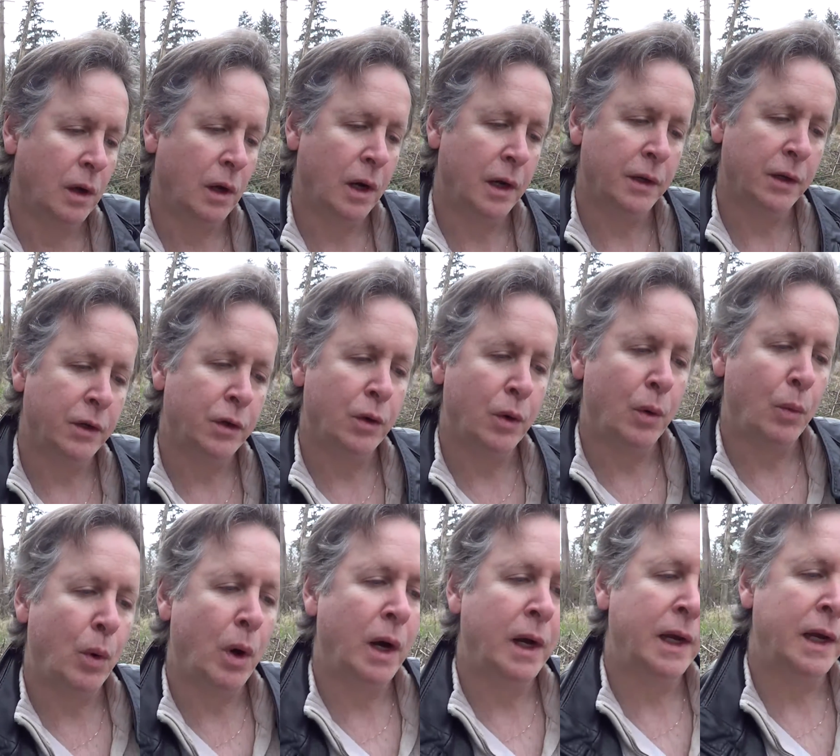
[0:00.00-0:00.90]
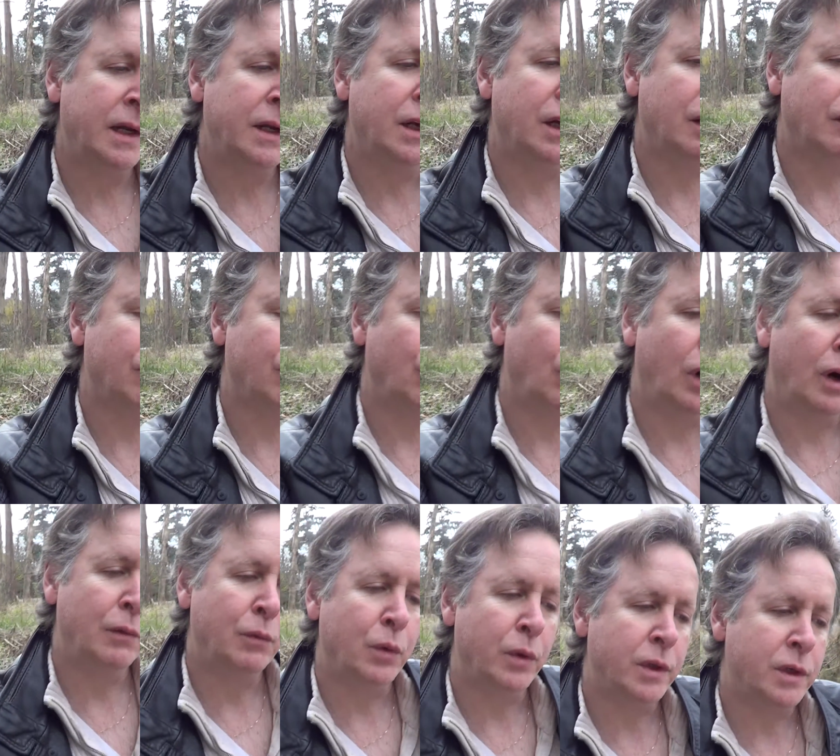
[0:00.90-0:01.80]
I don't know why I had to get
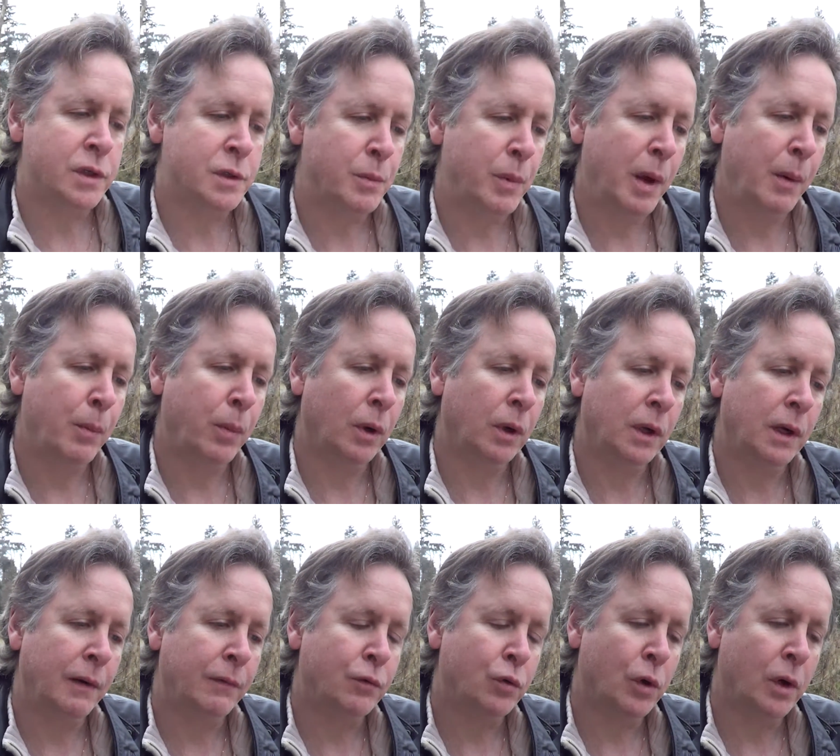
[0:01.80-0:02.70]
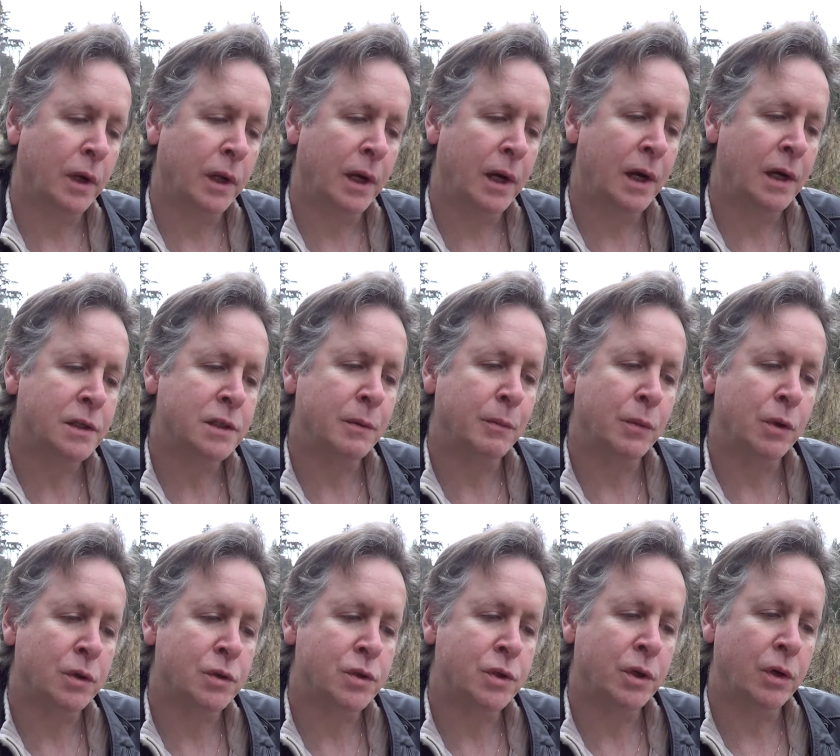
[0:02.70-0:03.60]
involved with these people after I'd asked him
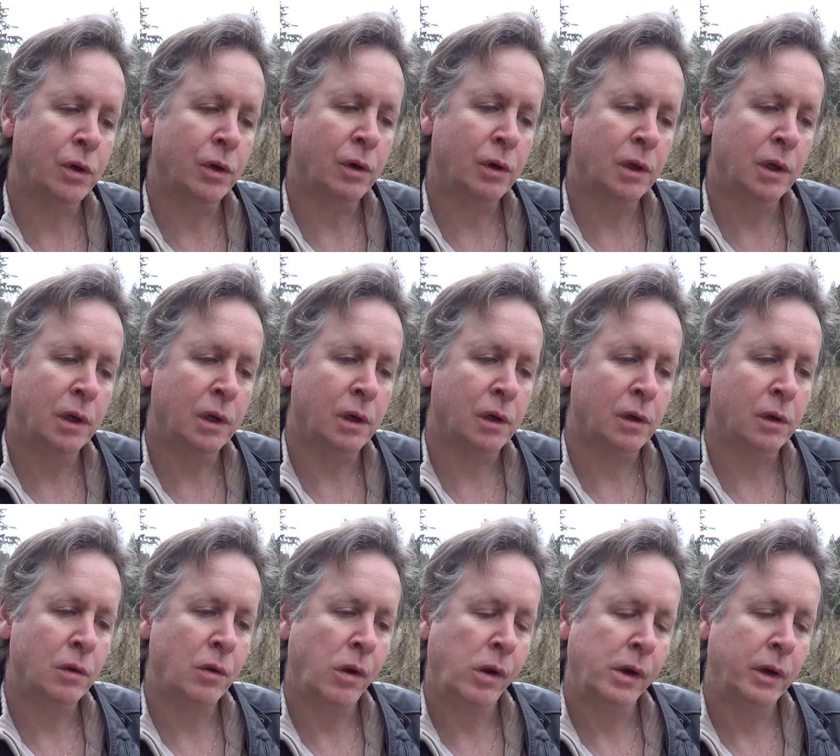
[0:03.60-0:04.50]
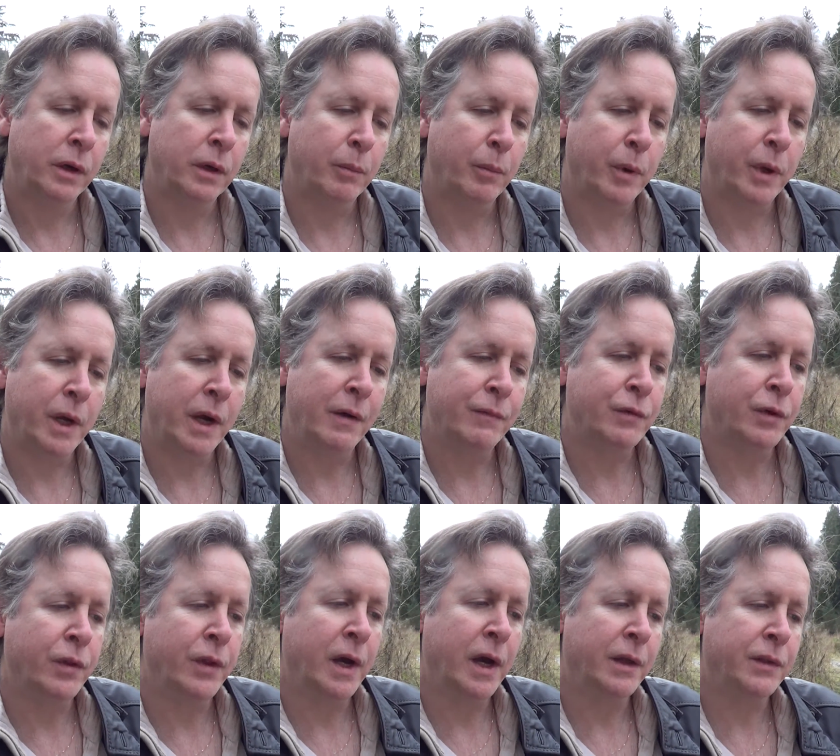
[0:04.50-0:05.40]
to steer clear, but after
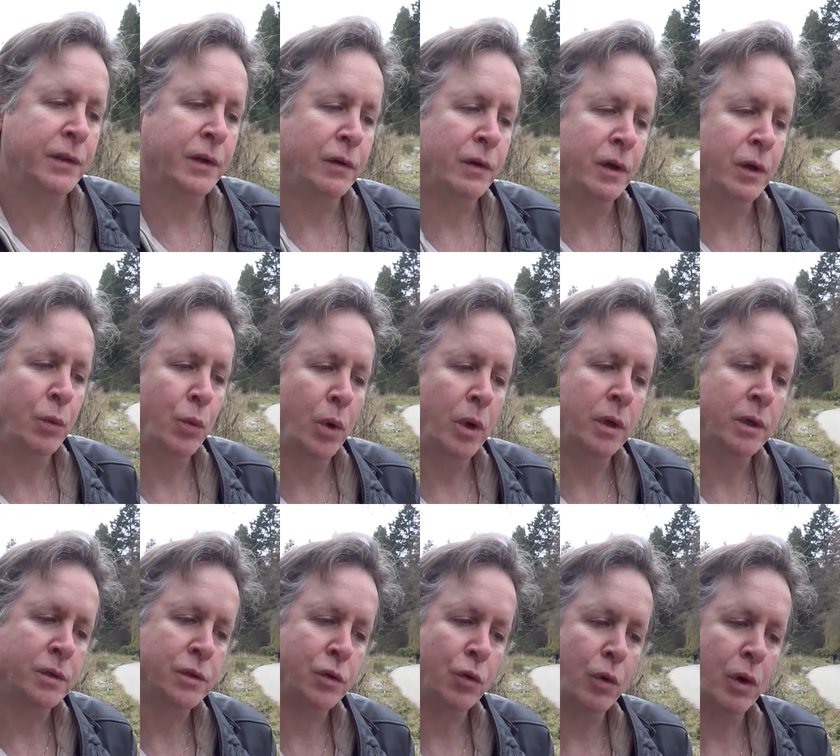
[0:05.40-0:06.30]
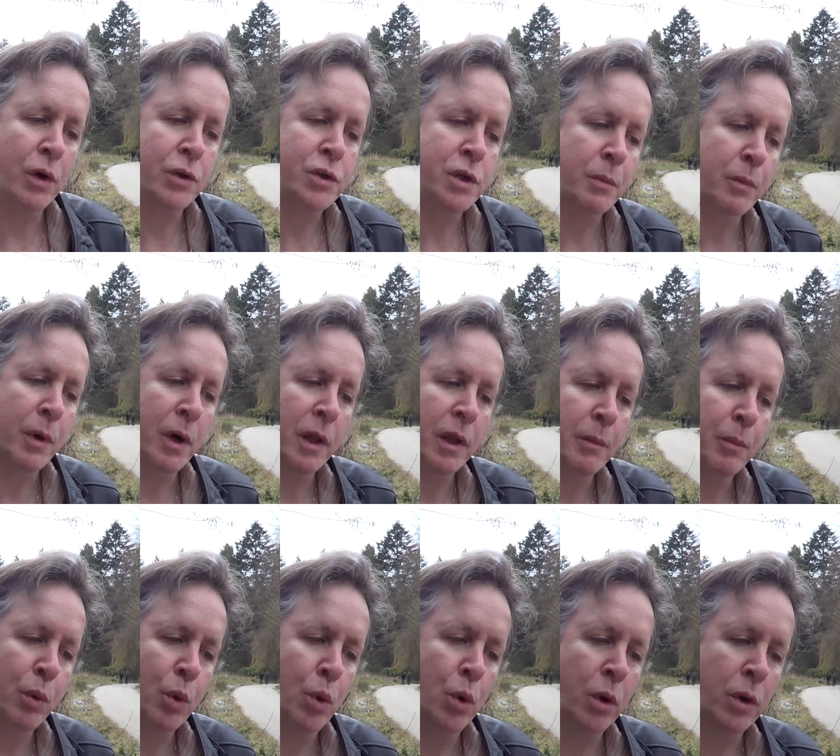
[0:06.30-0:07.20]
that, there he was, crouching by the
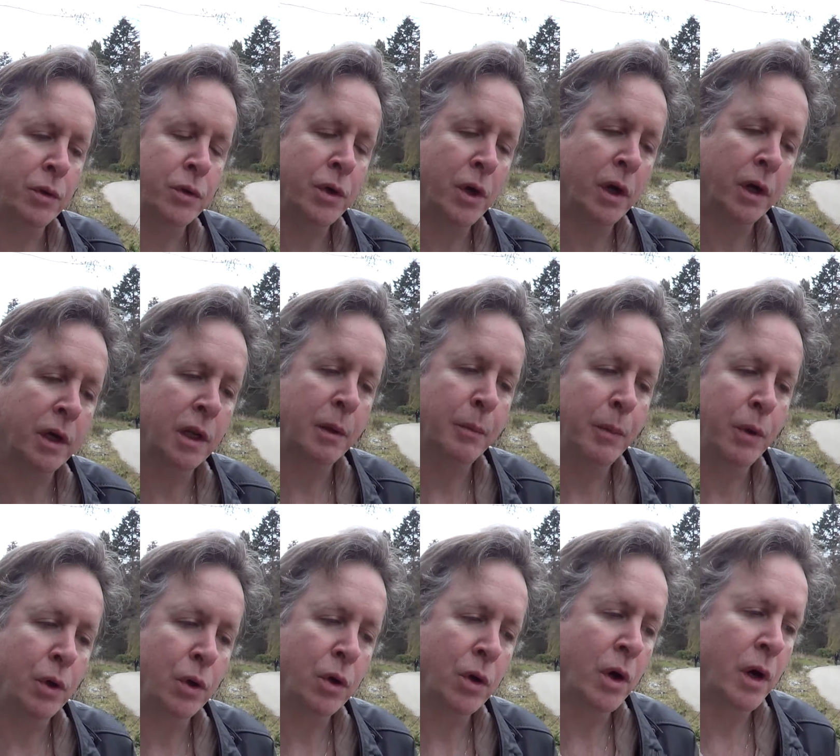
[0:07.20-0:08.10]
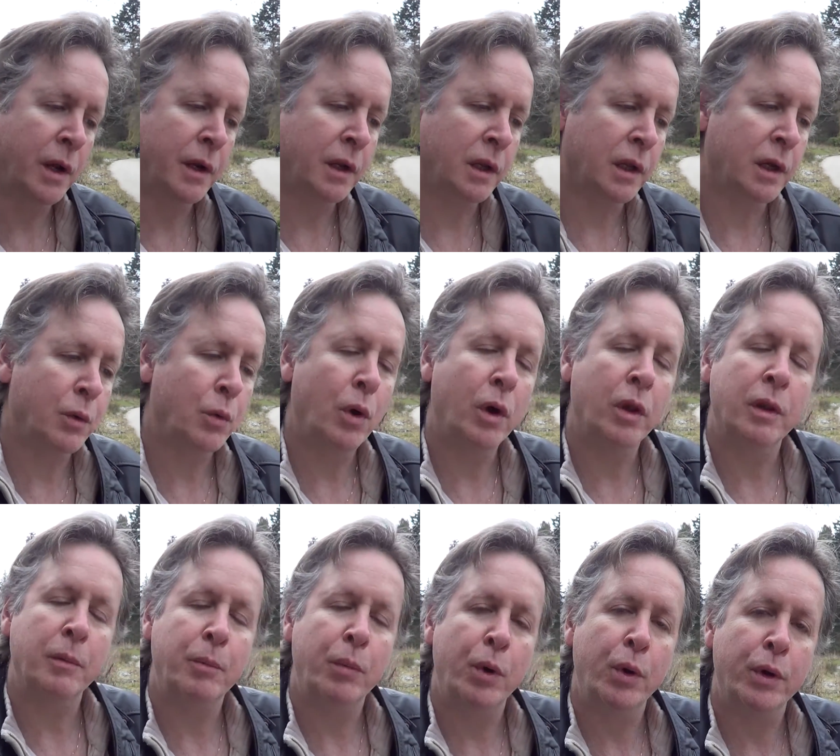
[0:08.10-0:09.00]
pool talking to Bill Connolly while the
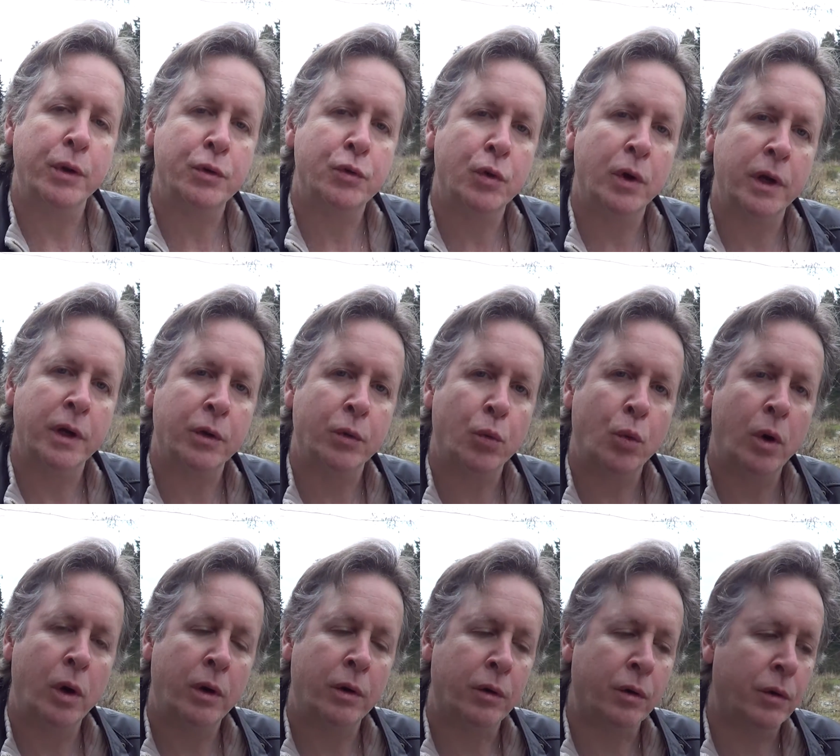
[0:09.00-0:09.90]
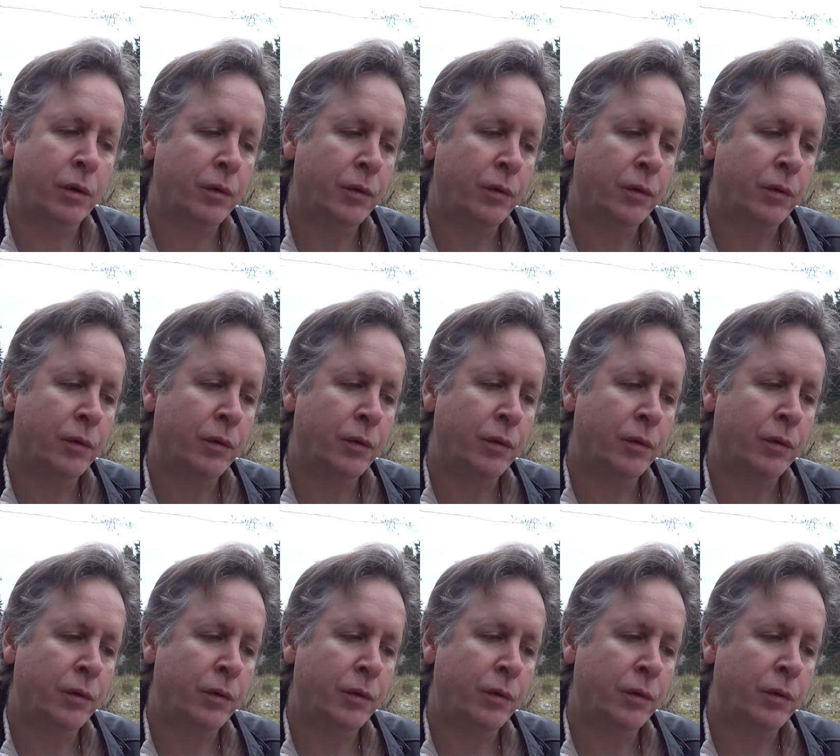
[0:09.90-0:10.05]
poet treaded water.